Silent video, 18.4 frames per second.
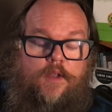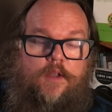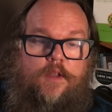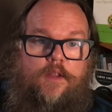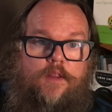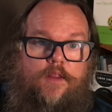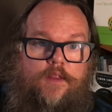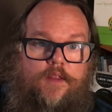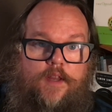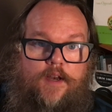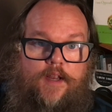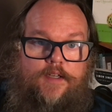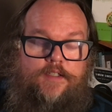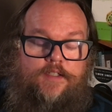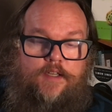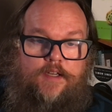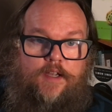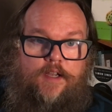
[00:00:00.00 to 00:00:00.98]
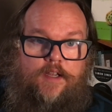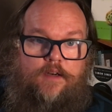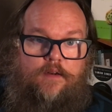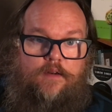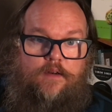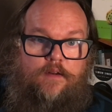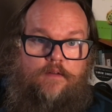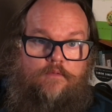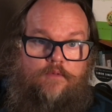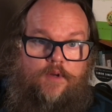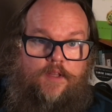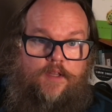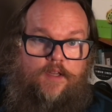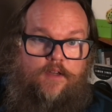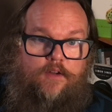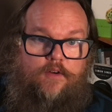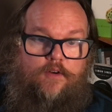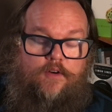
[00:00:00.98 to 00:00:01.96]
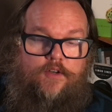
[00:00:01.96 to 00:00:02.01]
The next thing I'd really
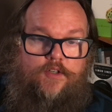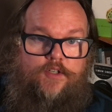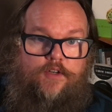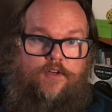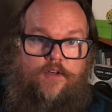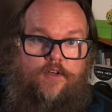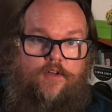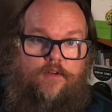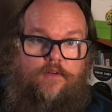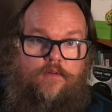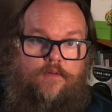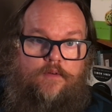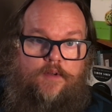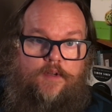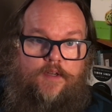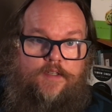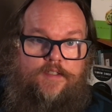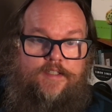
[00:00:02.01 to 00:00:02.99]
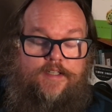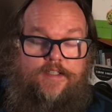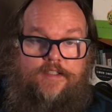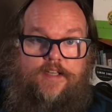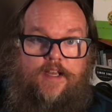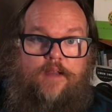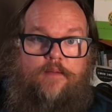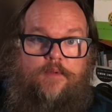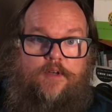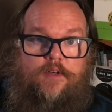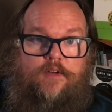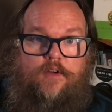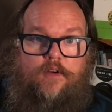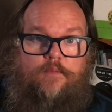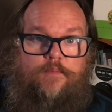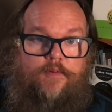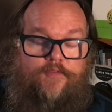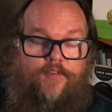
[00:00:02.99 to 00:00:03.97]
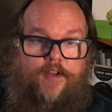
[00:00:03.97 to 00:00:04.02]
encourage you to do is examine your
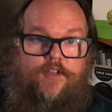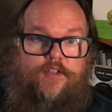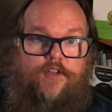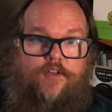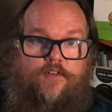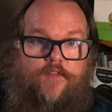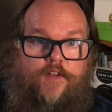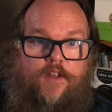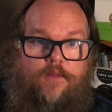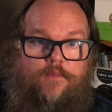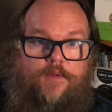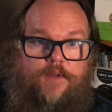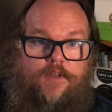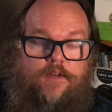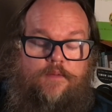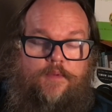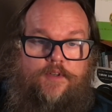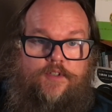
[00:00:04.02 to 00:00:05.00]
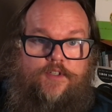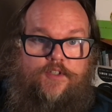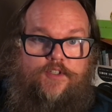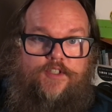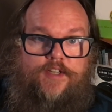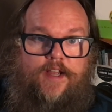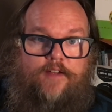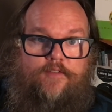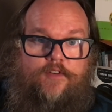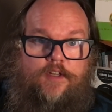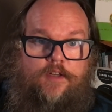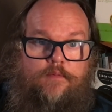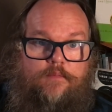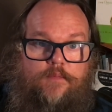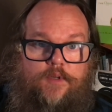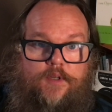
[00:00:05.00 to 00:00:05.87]
professional development amongst your staff team,